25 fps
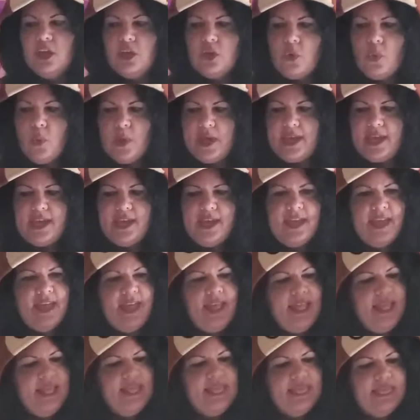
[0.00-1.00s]
Quick,
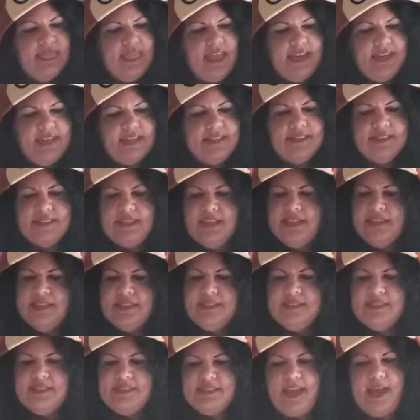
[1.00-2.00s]
light,
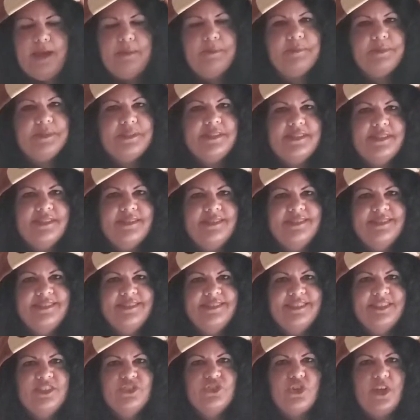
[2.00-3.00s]
steps.
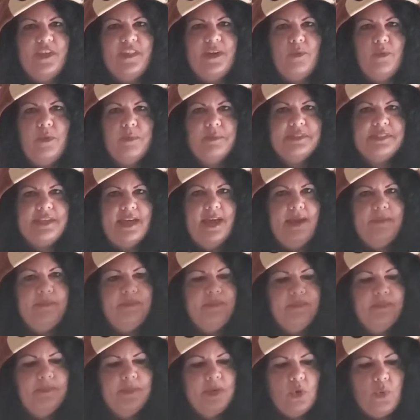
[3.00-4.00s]
Let's try that one more time.
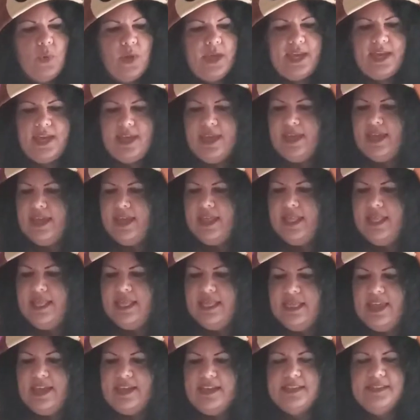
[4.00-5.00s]
Quick,
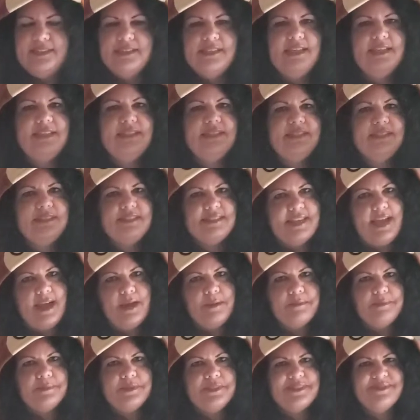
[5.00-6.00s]
light,
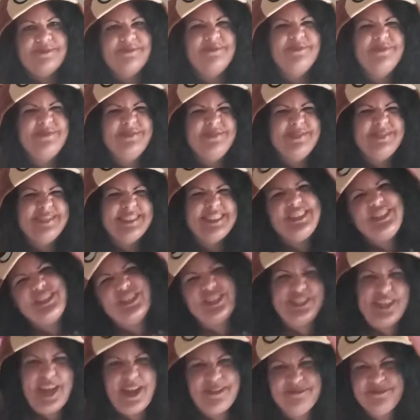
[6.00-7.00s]
steps.
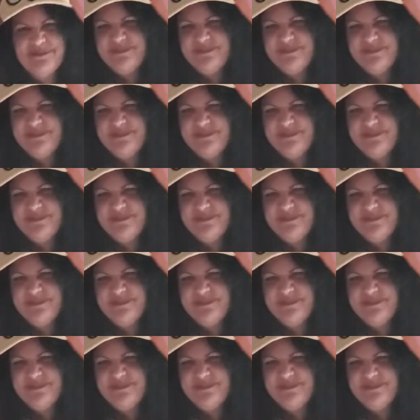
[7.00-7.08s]
Good job.